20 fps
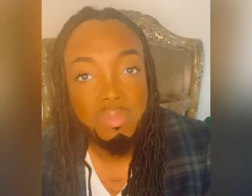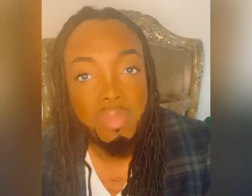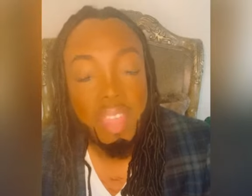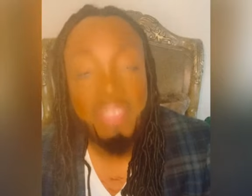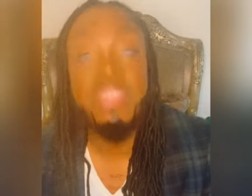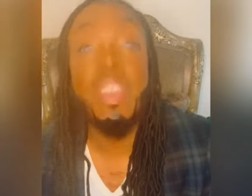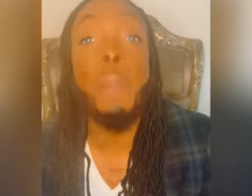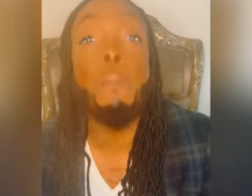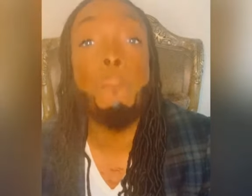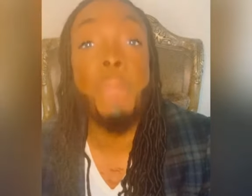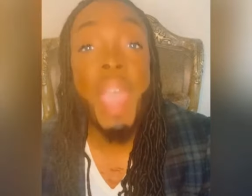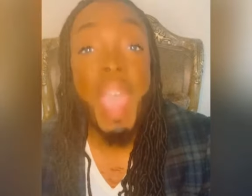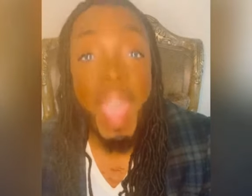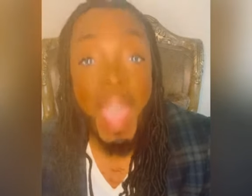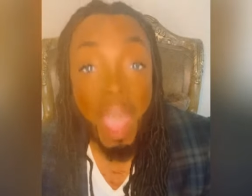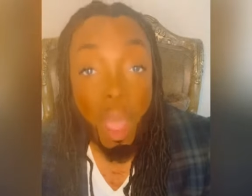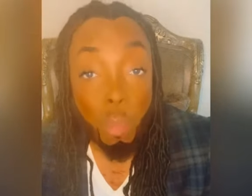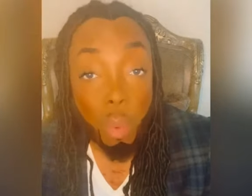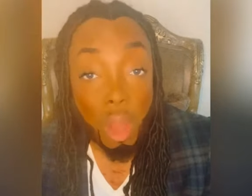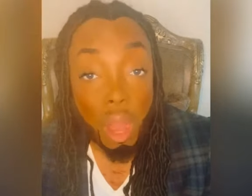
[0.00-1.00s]
The
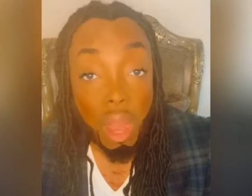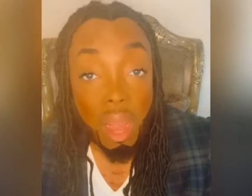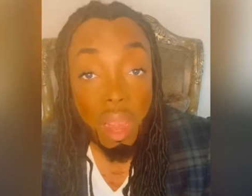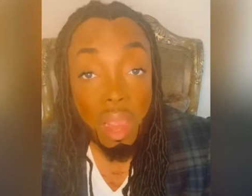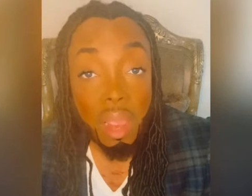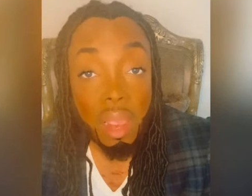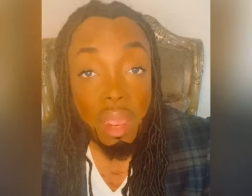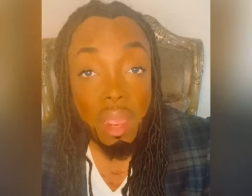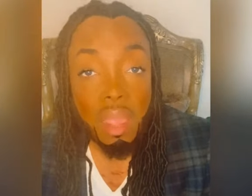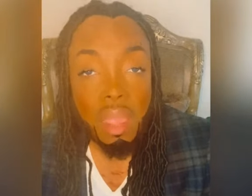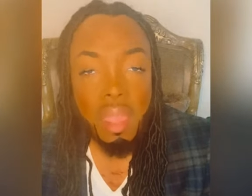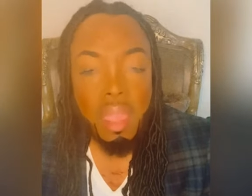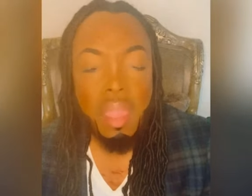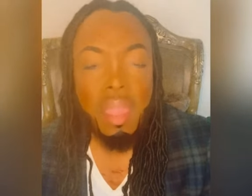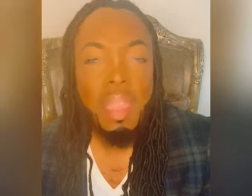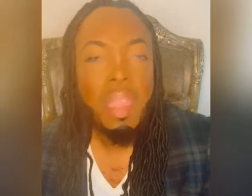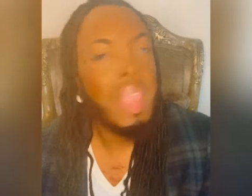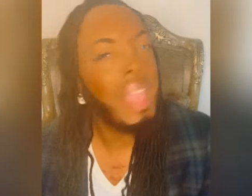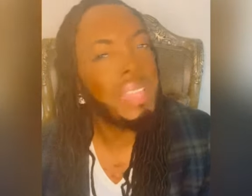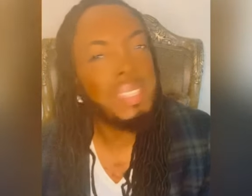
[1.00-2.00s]
power
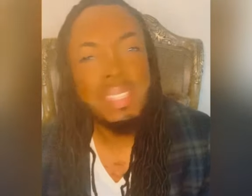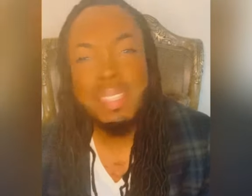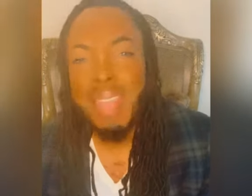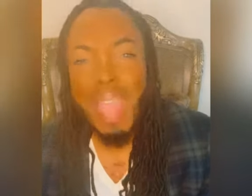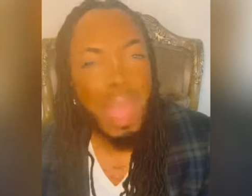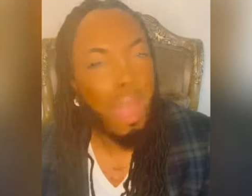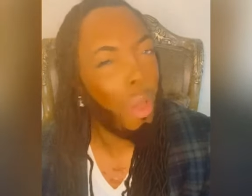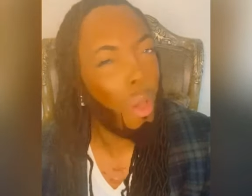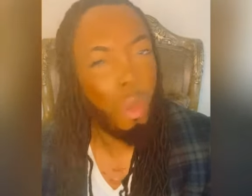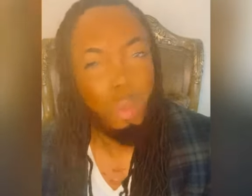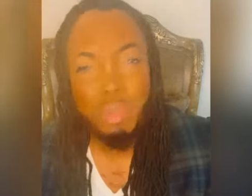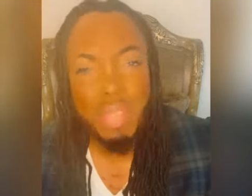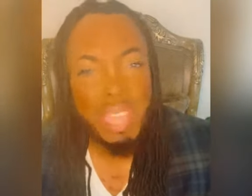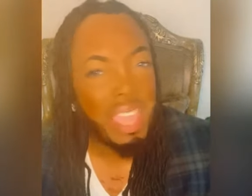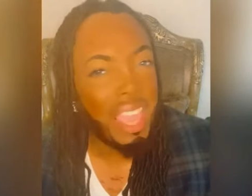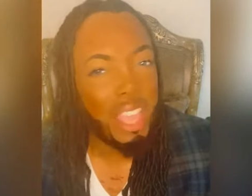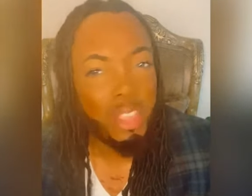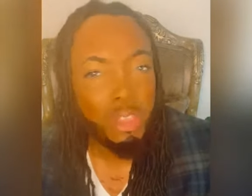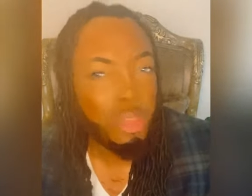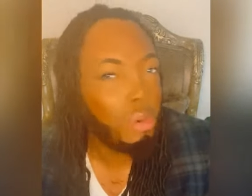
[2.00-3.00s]
is not only
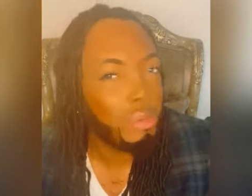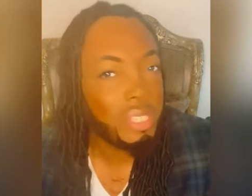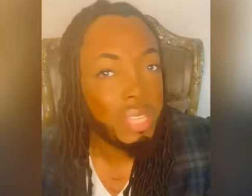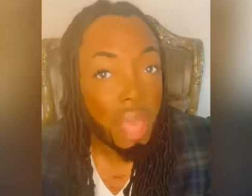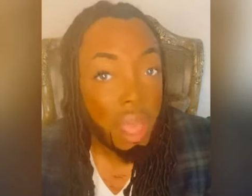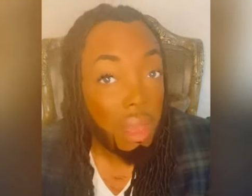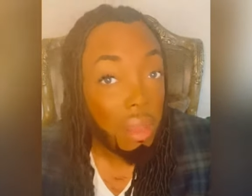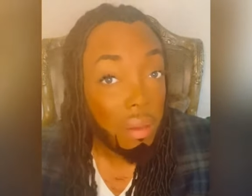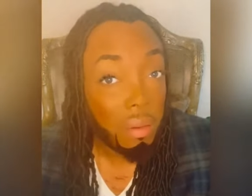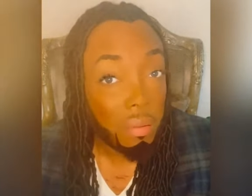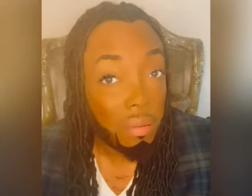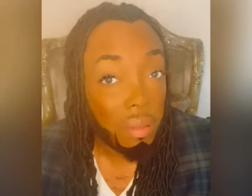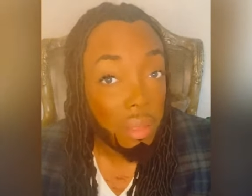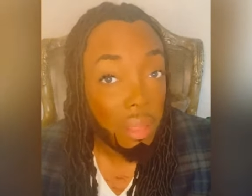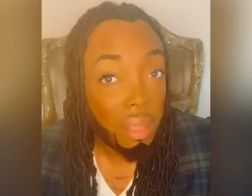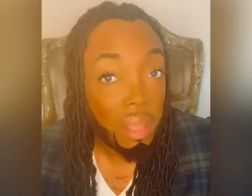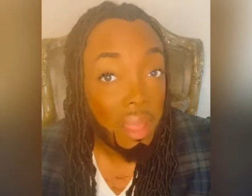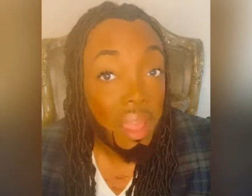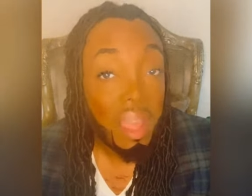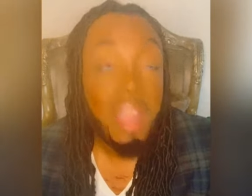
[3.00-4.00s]
in your tongue,
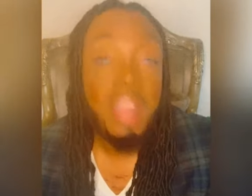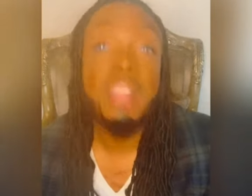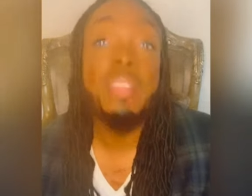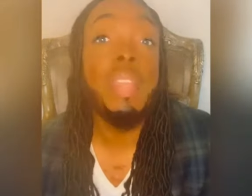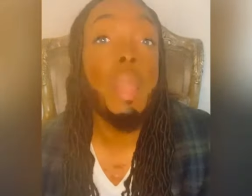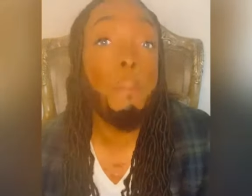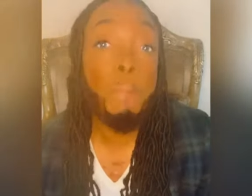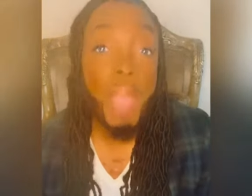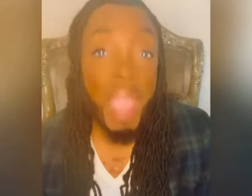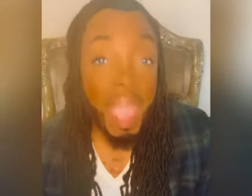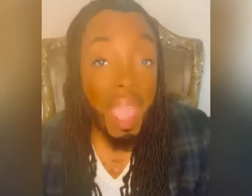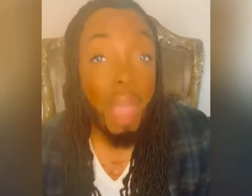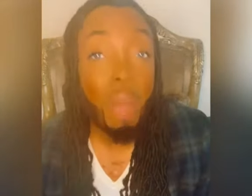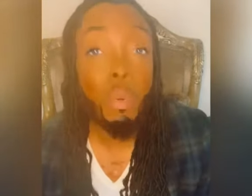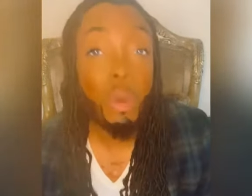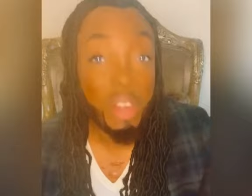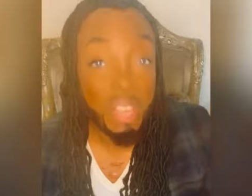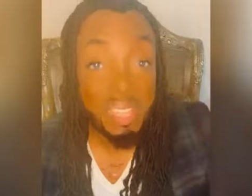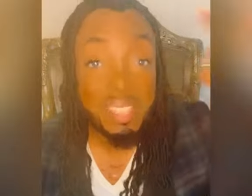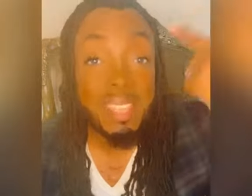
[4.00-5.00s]
the
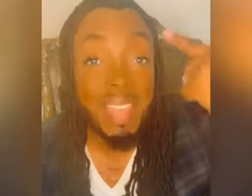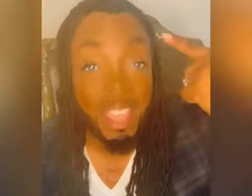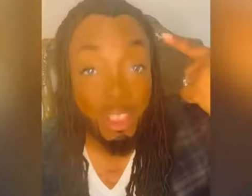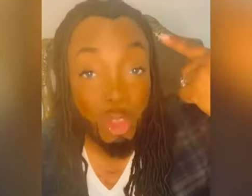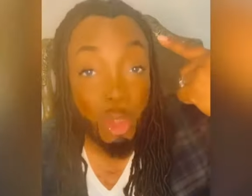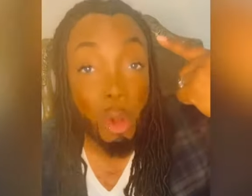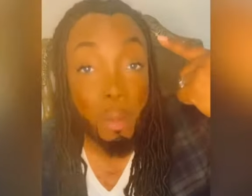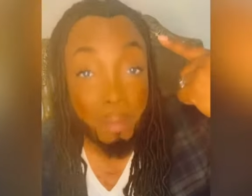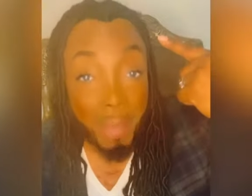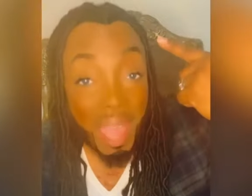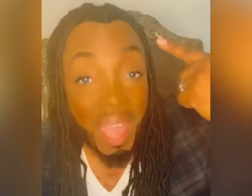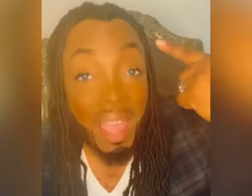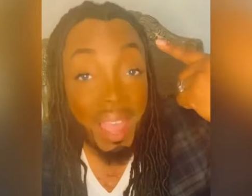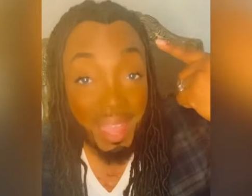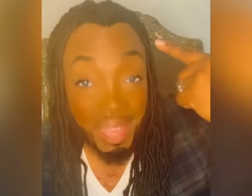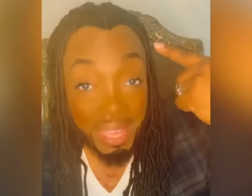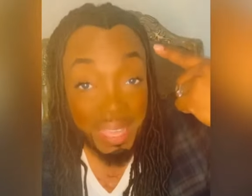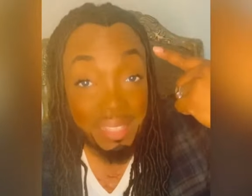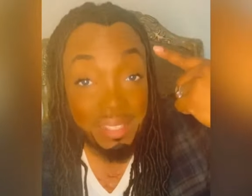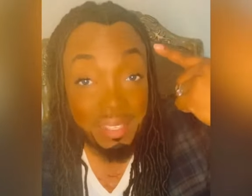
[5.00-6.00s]
power is in your
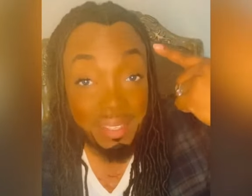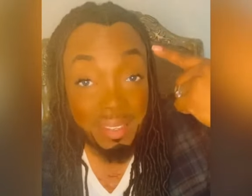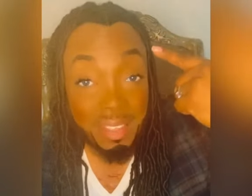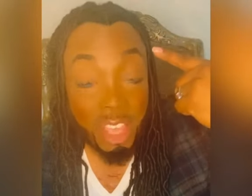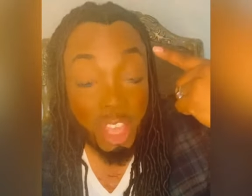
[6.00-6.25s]
mind.